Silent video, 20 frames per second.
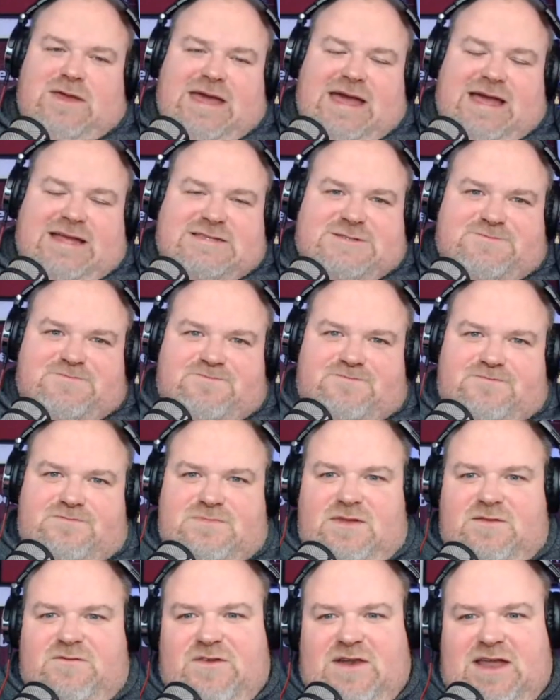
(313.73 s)
had
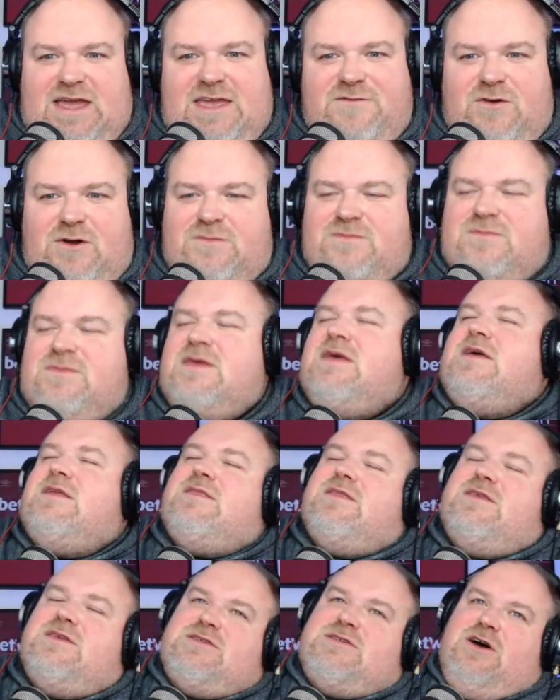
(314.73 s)
Flavon
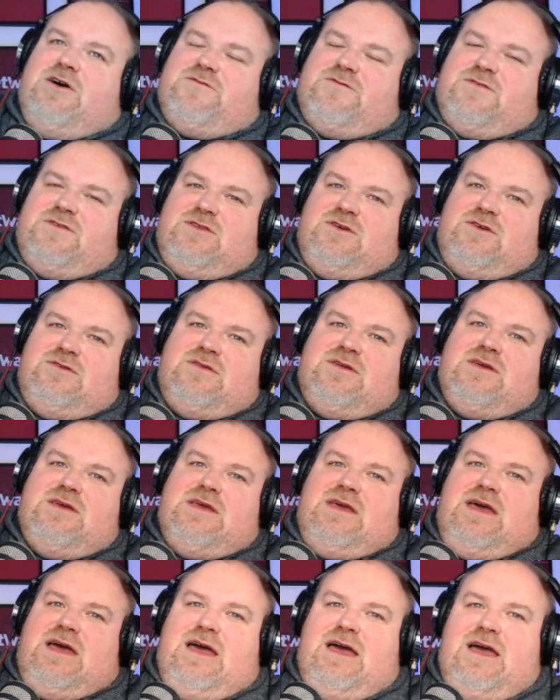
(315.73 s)
this afternoon
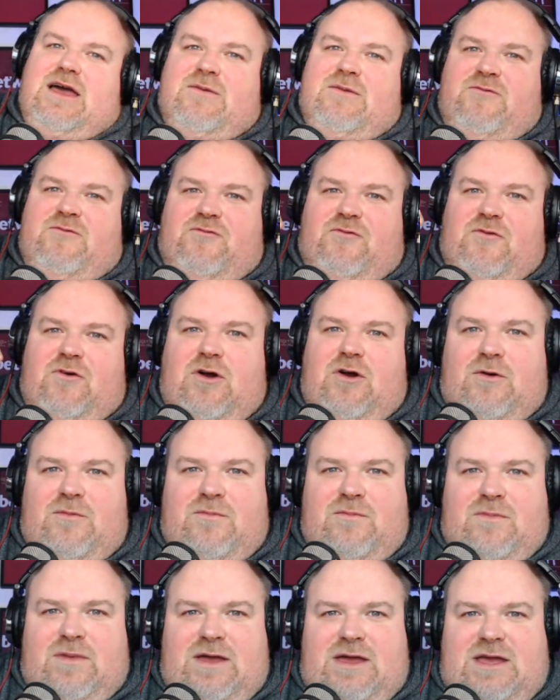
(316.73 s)
um,
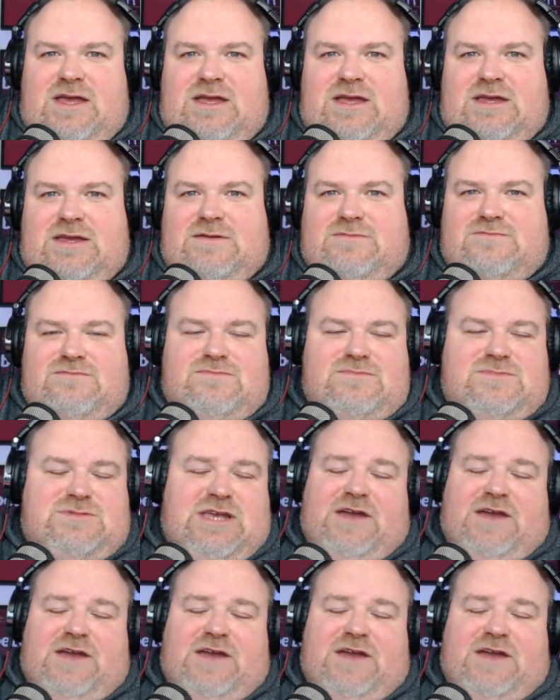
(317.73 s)
from um,